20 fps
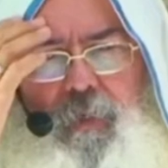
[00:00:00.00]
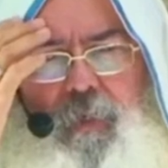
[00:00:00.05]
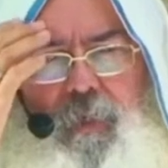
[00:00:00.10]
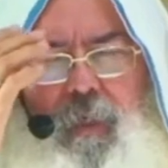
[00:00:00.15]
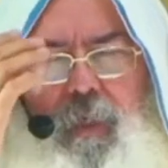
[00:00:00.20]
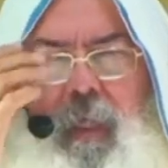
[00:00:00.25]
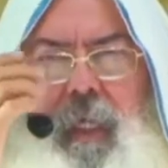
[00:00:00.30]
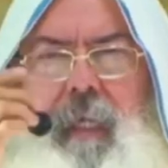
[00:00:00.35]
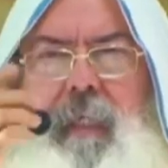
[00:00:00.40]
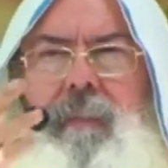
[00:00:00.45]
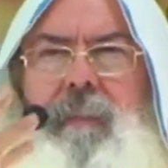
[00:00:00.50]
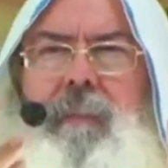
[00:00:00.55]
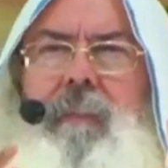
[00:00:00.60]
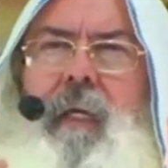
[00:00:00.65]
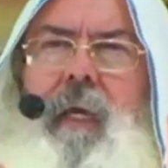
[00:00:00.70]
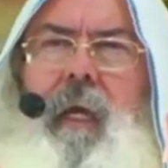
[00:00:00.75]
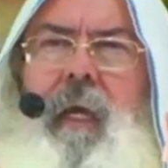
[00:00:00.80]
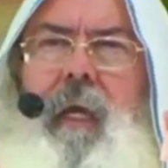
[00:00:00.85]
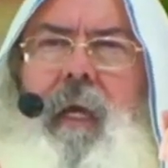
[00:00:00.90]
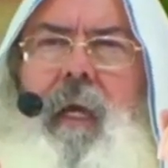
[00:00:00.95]
did?
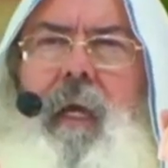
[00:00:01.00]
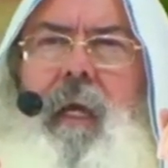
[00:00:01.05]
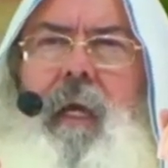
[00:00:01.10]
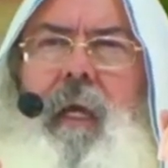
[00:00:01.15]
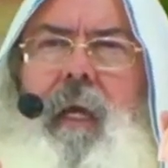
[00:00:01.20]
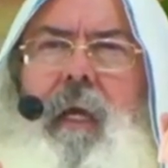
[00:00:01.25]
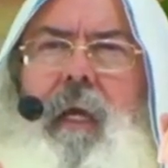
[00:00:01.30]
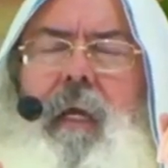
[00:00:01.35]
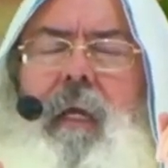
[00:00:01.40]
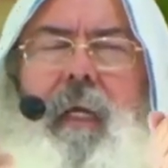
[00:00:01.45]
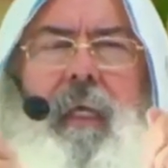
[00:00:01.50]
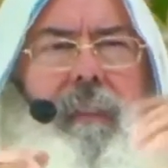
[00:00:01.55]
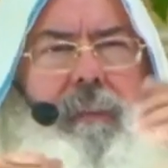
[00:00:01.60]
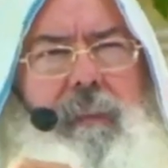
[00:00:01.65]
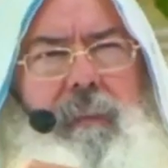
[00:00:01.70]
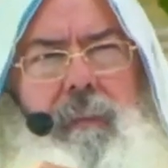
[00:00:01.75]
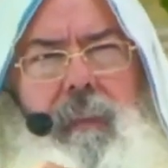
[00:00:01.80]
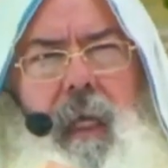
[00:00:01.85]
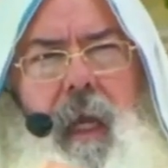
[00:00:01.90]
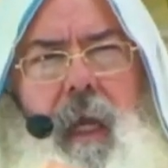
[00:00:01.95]

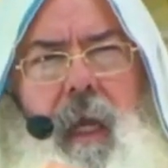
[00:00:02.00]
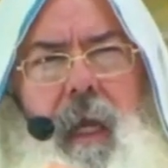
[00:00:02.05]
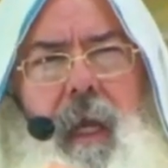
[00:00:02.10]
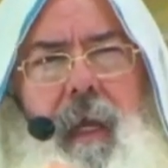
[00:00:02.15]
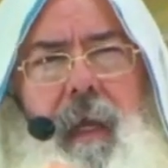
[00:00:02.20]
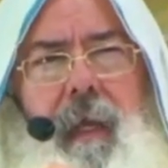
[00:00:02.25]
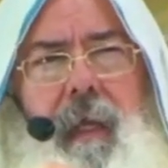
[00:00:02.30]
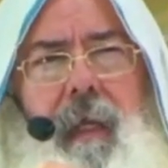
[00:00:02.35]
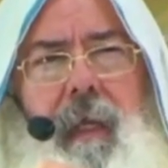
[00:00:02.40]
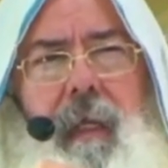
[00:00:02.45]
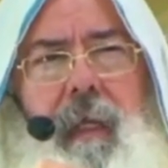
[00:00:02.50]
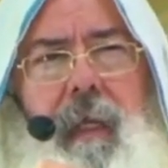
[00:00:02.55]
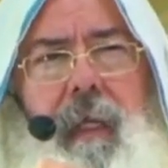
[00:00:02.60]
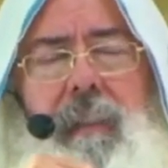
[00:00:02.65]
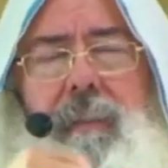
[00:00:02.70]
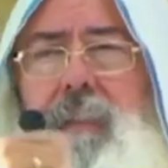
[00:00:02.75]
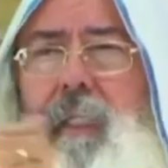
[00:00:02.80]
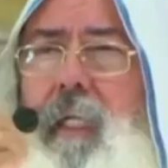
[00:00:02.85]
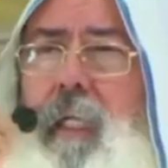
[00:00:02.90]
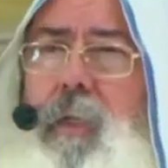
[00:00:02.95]
Did he
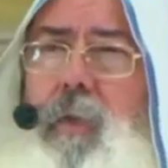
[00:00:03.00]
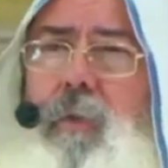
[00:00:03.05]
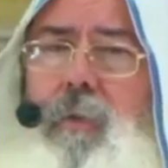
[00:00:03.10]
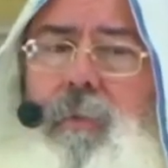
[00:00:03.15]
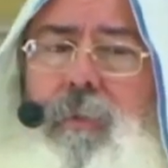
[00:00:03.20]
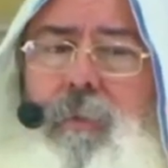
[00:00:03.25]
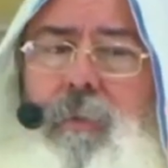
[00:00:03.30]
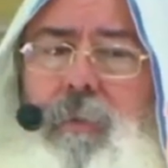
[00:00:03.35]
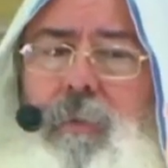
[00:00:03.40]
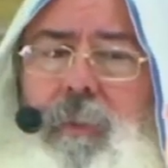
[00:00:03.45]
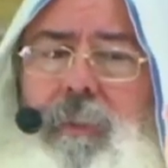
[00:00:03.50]
think about it?